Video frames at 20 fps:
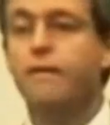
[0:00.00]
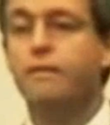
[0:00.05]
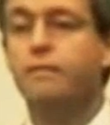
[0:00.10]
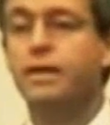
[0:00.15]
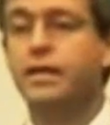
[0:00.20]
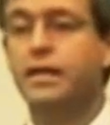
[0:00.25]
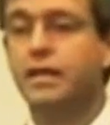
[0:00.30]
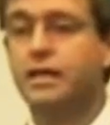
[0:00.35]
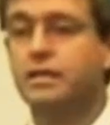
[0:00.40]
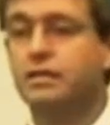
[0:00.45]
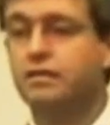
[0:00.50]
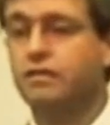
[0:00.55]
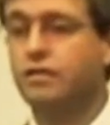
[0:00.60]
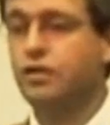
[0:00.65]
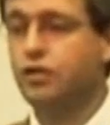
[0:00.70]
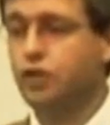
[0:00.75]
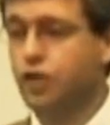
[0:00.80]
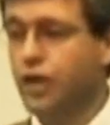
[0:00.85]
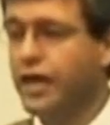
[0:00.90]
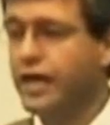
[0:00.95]
because of the
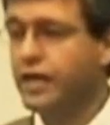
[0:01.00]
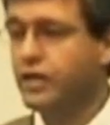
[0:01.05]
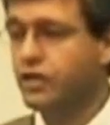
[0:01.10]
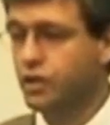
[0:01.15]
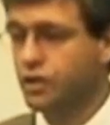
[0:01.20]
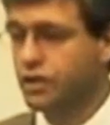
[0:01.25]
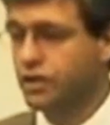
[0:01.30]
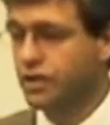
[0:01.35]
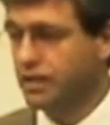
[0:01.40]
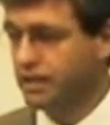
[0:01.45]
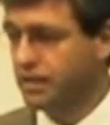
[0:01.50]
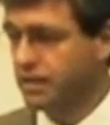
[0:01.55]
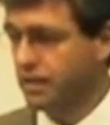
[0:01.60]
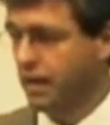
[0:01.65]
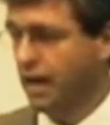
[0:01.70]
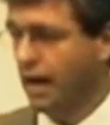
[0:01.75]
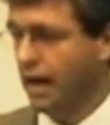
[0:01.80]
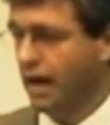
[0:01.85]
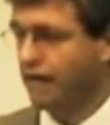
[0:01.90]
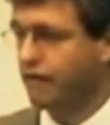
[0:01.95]
changes in his
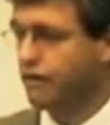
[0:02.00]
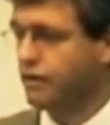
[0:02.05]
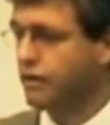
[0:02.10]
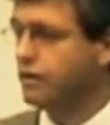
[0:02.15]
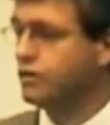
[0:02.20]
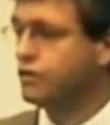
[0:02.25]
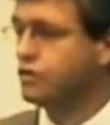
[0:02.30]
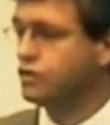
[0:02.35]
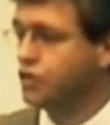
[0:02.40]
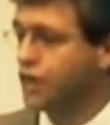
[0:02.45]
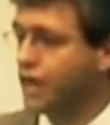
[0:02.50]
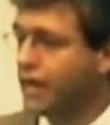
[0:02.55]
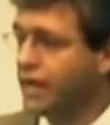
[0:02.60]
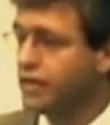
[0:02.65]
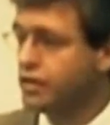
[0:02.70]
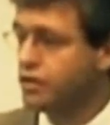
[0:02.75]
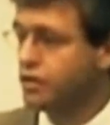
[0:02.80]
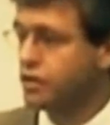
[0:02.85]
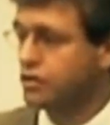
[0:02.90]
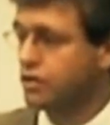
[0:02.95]
life. And those
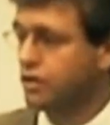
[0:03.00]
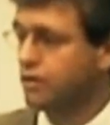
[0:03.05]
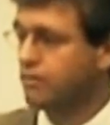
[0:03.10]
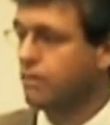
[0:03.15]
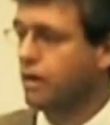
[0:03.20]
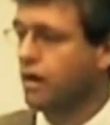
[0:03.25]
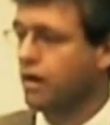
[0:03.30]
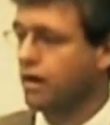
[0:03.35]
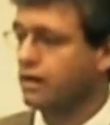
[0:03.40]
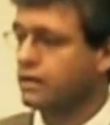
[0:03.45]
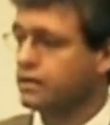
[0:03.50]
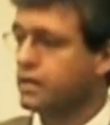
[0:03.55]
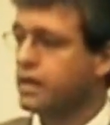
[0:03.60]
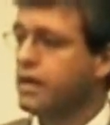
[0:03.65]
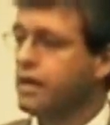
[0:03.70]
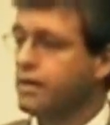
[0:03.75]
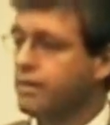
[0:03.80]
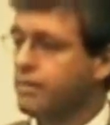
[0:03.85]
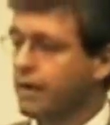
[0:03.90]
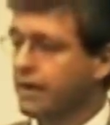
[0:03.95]
changes are marked
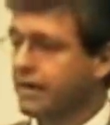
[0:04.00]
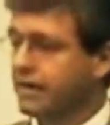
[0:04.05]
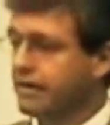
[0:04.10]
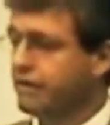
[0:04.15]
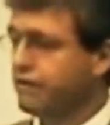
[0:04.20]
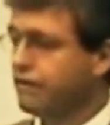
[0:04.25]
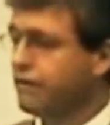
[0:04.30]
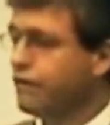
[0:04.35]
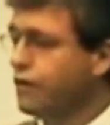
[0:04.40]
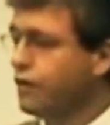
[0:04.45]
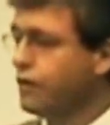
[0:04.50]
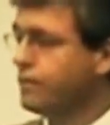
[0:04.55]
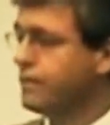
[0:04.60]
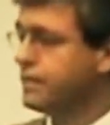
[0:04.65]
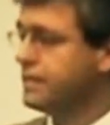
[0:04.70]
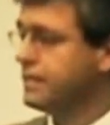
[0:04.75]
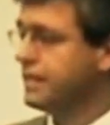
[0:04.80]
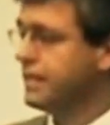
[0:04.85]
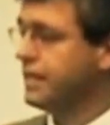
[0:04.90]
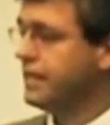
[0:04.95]
by
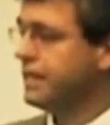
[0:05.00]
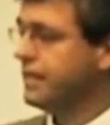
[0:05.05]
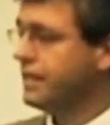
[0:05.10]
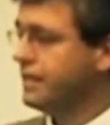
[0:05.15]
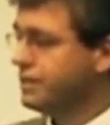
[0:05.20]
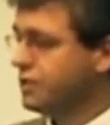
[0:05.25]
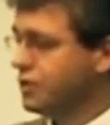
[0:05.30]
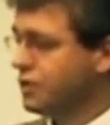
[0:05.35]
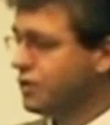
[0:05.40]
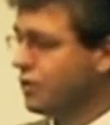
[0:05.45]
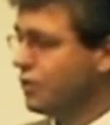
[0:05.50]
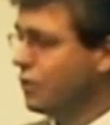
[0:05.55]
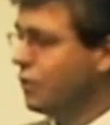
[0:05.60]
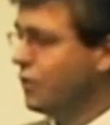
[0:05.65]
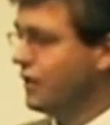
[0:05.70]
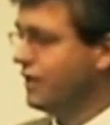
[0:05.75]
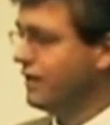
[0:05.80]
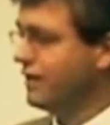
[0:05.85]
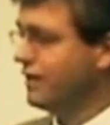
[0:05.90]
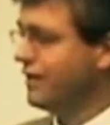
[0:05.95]
conformity to the
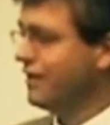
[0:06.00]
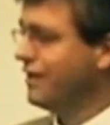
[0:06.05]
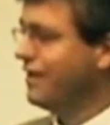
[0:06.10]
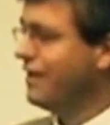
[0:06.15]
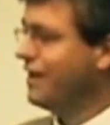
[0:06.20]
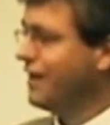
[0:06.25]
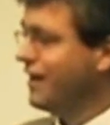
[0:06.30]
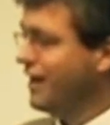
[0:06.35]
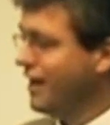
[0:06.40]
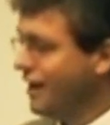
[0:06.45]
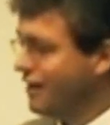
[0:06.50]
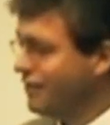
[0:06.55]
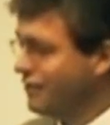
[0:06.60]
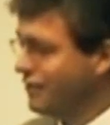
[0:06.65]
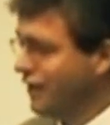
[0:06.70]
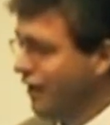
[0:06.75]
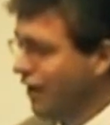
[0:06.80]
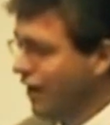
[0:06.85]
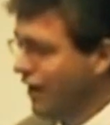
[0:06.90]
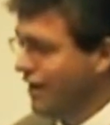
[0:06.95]
will of
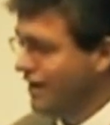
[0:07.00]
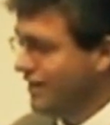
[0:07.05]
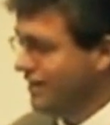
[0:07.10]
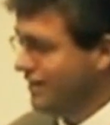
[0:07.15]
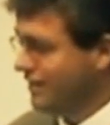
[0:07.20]
God.